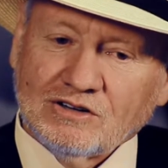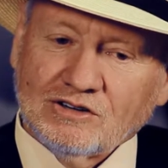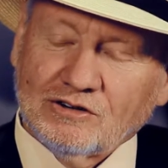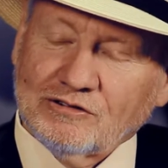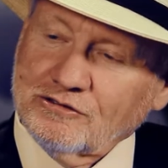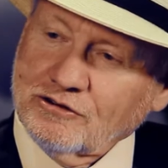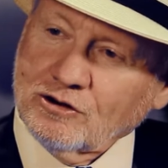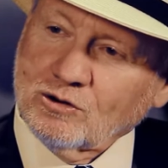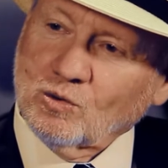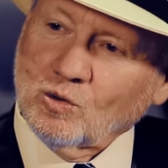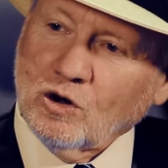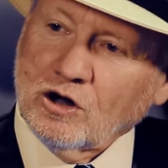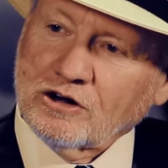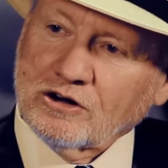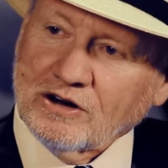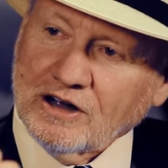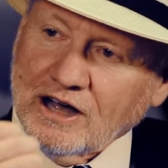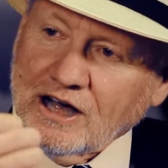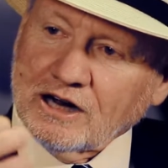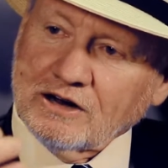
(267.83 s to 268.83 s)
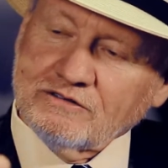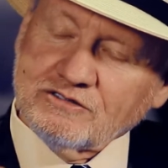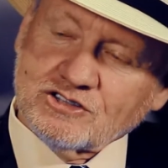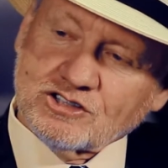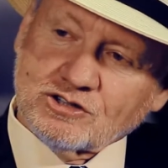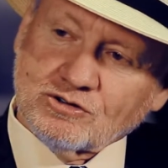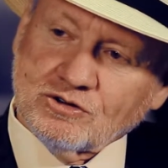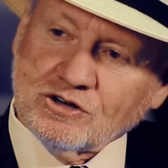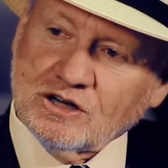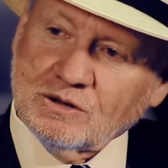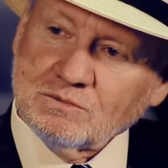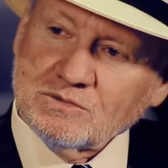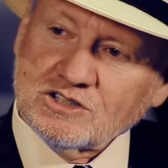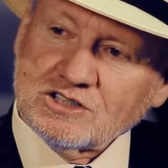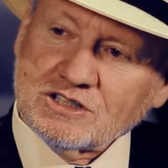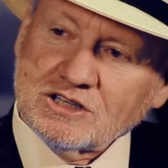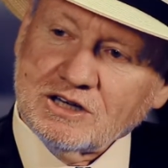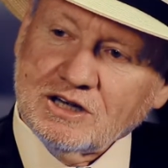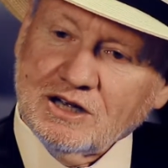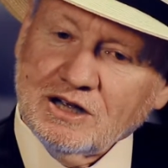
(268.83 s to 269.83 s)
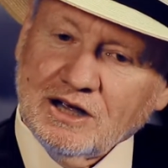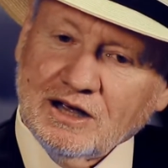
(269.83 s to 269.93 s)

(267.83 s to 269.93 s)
divert water out of streams